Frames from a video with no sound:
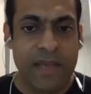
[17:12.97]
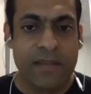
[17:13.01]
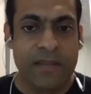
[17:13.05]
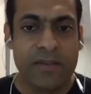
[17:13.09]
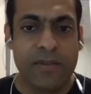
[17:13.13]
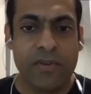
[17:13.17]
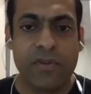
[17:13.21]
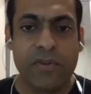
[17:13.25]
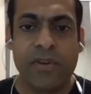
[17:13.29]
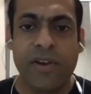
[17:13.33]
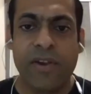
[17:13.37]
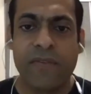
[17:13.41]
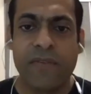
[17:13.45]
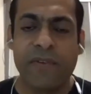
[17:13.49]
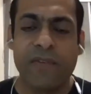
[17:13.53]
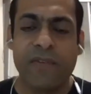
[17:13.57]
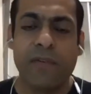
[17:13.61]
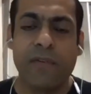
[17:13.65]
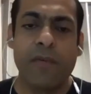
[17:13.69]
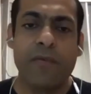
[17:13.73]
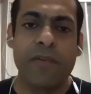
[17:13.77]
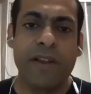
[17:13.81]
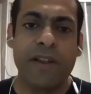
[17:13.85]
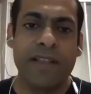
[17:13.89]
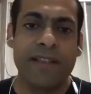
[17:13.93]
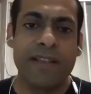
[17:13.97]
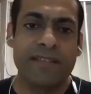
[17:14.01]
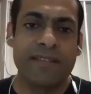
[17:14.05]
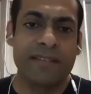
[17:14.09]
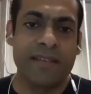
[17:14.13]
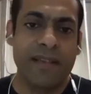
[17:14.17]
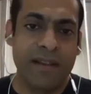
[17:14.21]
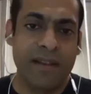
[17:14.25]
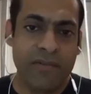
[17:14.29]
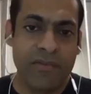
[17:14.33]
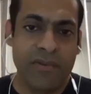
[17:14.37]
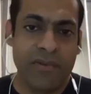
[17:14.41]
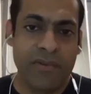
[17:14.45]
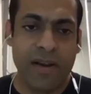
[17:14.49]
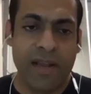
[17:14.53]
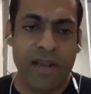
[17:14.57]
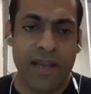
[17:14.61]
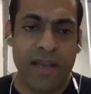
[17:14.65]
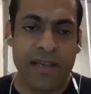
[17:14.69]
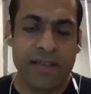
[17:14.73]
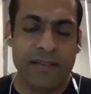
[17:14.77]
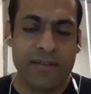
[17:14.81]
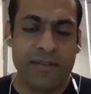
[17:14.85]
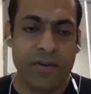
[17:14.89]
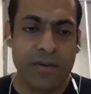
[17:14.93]
So the traffic forwarding still
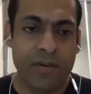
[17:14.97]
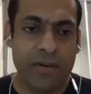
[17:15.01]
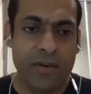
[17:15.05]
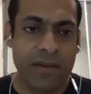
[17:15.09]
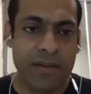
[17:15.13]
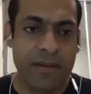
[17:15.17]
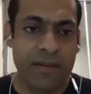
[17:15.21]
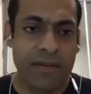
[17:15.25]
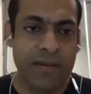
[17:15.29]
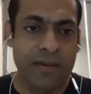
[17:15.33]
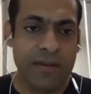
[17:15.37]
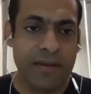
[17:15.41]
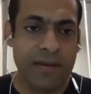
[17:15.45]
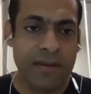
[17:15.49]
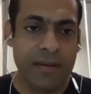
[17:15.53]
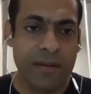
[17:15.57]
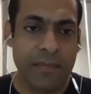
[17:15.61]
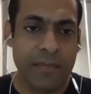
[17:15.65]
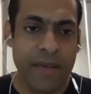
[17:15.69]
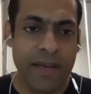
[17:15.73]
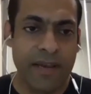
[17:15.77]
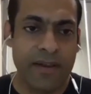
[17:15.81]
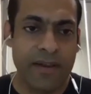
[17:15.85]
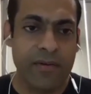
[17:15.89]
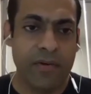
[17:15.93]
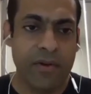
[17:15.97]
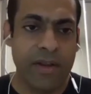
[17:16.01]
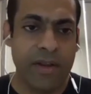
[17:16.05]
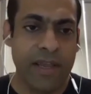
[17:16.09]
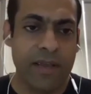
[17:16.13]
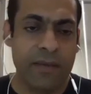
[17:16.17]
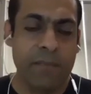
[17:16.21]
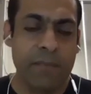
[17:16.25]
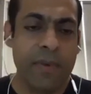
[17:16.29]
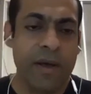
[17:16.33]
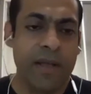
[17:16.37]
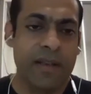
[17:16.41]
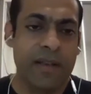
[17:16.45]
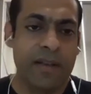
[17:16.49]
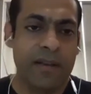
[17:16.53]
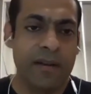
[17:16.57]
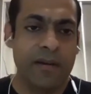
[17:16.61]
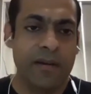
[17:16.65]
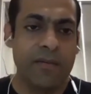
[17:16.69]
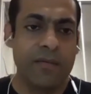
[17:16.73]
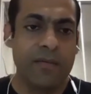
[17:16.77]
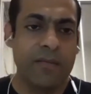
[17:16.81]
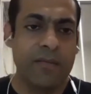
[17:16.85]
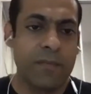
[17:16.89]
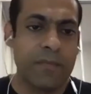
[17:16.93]
relies on MikroTik, but
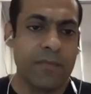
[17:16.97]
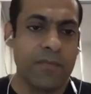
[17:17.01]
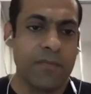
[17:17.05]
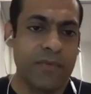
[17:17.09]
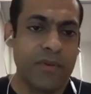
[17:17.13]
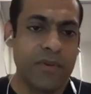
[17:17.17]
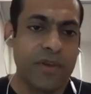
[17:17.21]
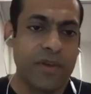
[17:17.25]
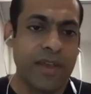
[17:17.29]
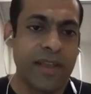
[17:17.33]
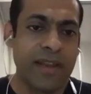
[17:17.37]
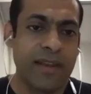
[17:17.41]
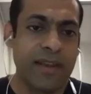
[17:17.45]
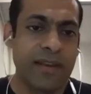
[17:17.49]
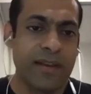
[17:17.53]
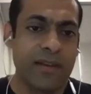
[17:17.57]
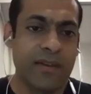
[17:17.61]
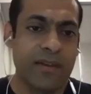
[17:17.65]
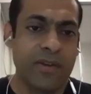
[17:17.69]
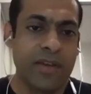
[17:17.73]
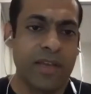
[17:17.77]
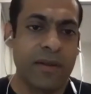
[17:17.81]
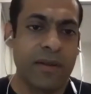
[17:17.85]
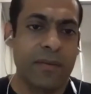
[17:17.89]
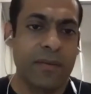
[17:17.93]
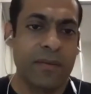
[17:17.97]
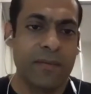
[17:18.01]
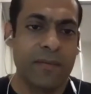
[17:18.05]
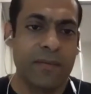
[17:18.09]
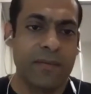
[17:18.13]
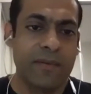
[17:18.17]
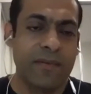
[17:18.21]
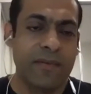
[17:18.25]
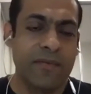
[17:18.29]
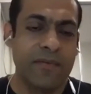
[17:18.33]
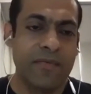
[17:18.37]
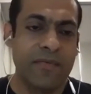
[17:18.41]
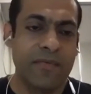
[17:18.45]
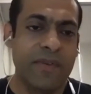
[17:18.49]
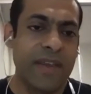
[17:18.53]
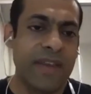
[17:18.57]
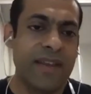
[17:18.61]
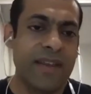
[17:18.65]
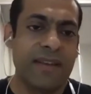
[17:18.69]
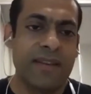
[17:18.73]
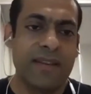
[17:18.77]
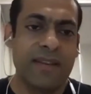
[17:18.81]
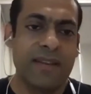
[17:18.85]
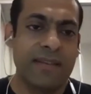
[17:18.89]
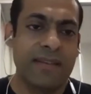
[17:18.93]
you can
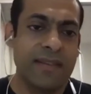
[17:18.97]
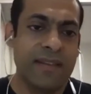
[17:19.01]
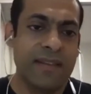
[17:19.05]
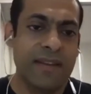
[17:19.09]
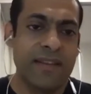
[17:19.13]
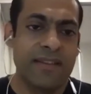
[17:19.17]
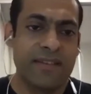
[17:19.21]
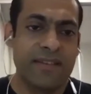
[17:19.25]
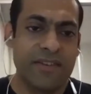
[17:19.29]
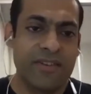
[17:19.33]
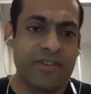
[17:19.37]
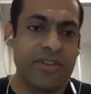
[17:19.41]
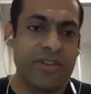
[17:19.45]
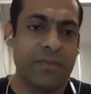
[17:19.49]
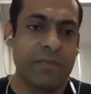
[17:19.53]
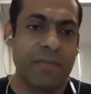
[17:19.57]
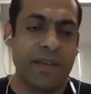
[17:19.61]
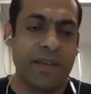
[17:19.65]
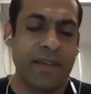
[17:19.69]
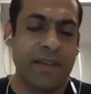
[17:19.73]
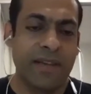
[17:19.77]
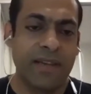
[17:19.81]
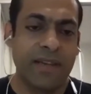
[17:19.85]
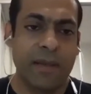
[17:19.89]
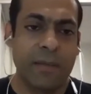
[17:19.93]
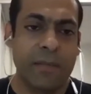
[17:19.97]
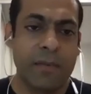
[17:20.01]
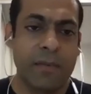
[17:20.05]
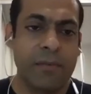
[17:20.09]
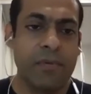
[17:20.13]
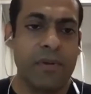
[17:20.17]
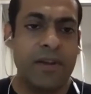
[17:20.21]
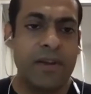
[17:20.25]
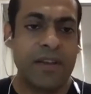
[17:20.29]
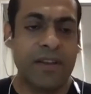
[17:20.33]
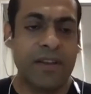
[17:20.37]
feed the decision making capability